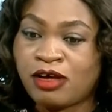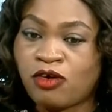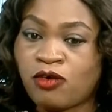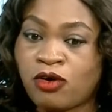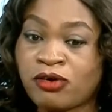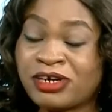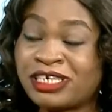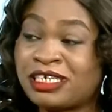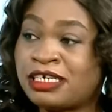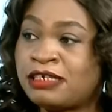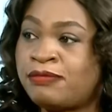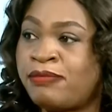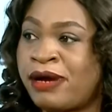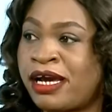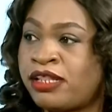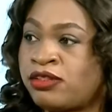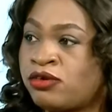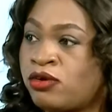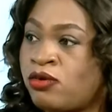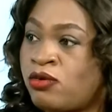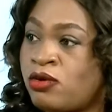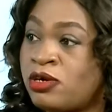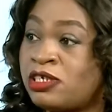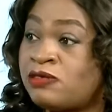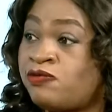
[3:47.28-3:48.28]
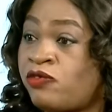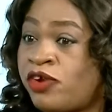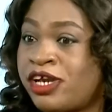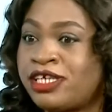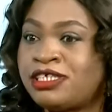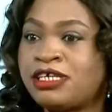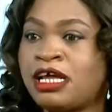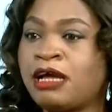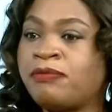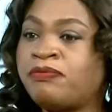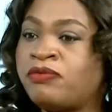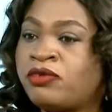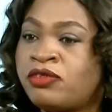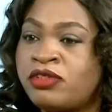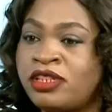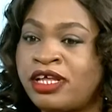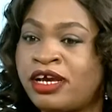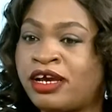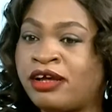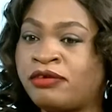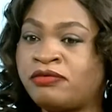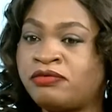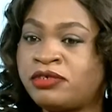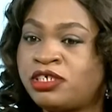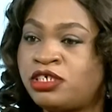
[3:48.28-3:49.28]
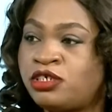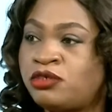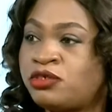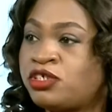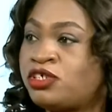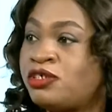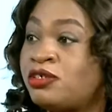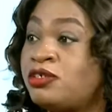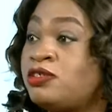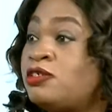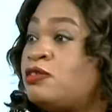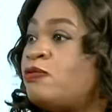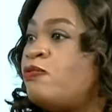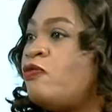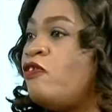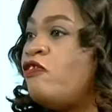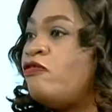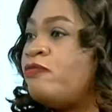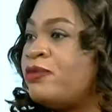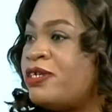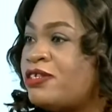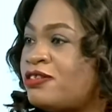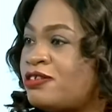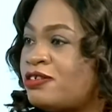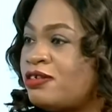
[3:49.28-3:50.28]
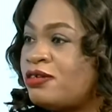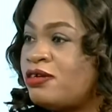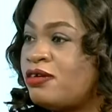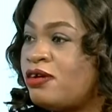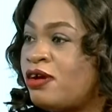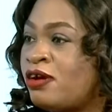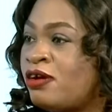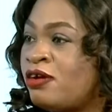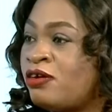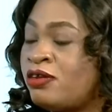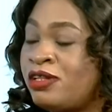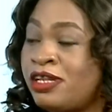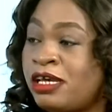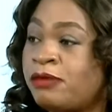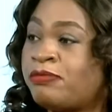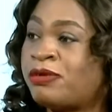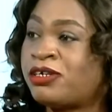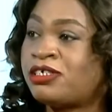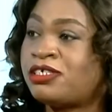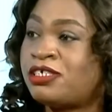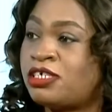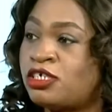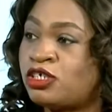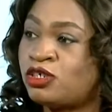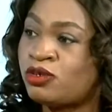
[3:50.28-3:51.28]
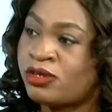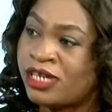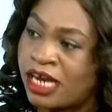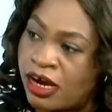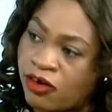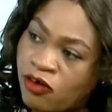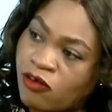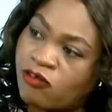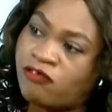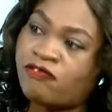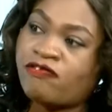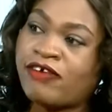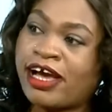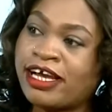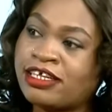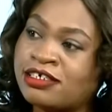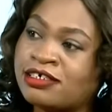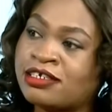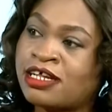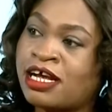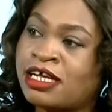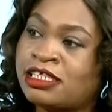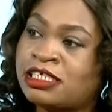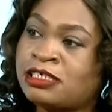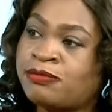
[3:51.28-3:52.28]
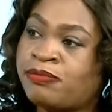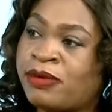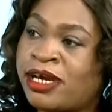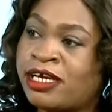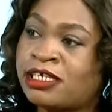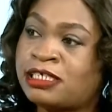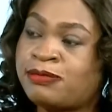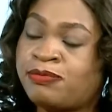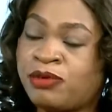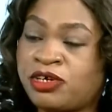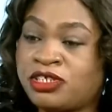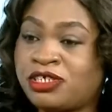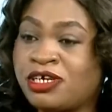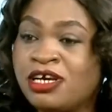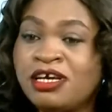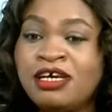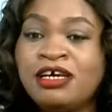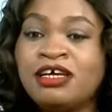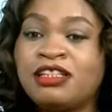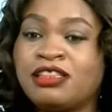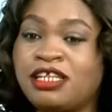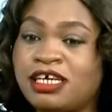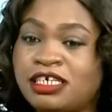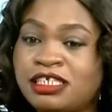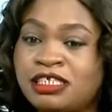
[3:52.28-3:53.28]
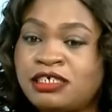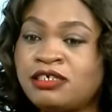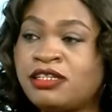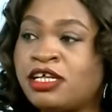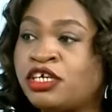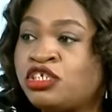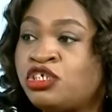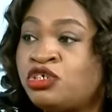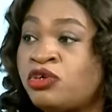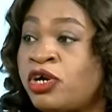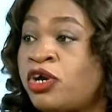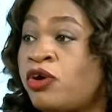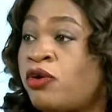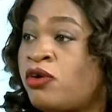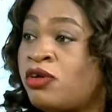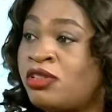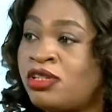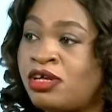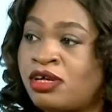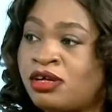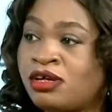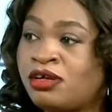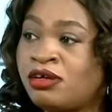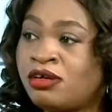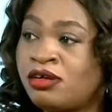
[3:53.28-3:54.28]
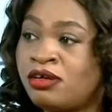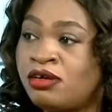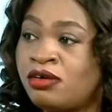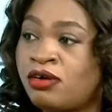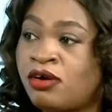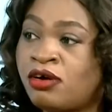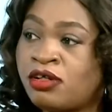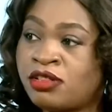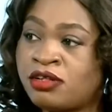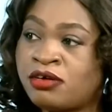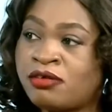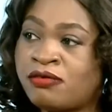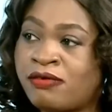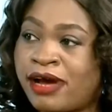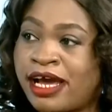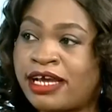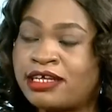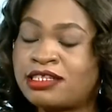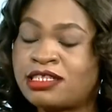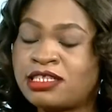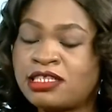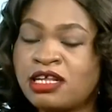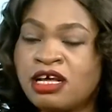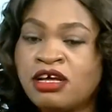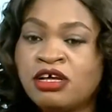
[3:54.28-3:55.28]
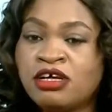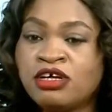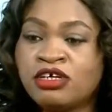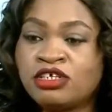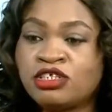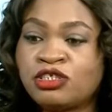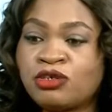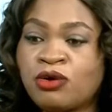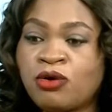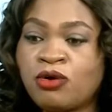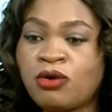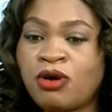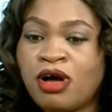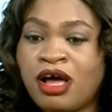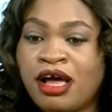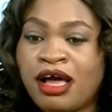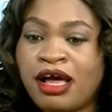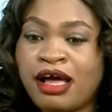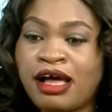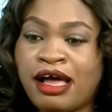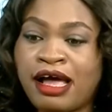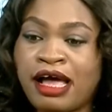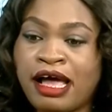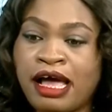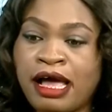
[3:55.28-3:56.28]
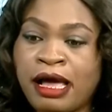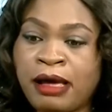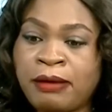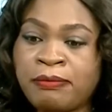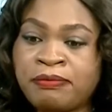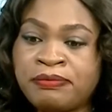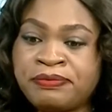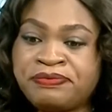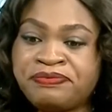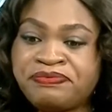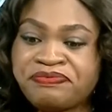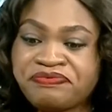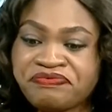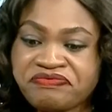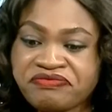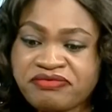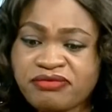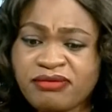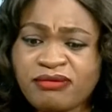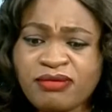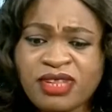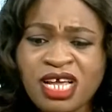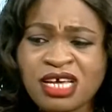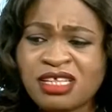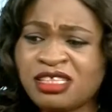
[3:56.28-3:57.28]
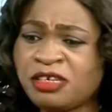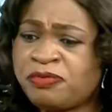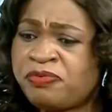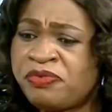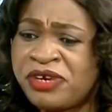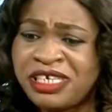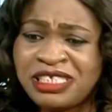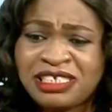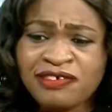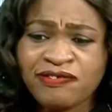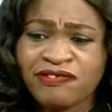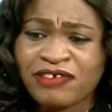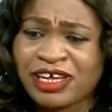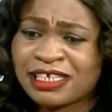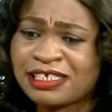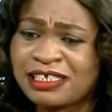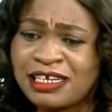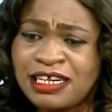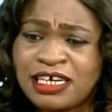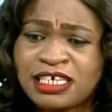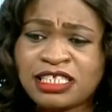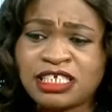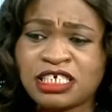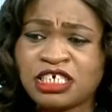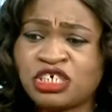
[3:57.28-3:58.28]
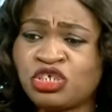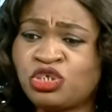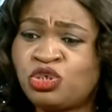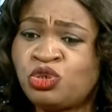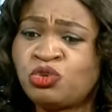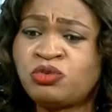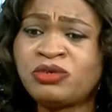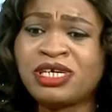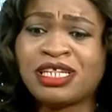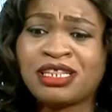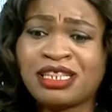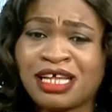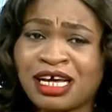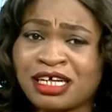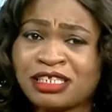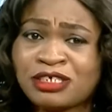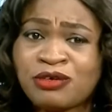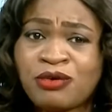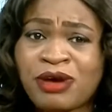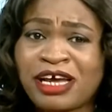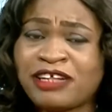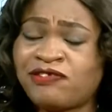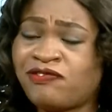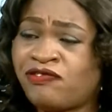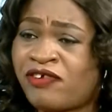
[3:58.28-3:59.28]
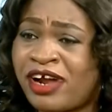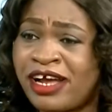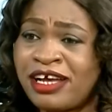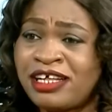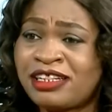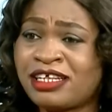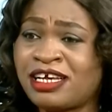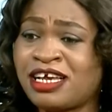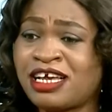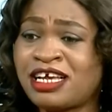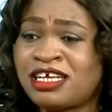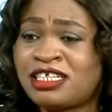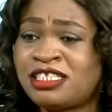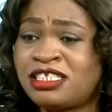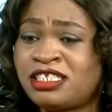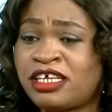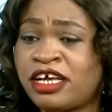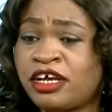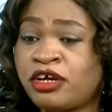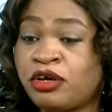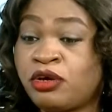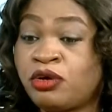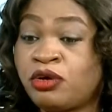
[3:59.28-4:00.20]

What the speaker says: ordered by the court. For example, there are restrictions to movement or liberty, so they are confined to that space, but they still enjoy other rights. So the prison facility doing that, quite frankly, it's a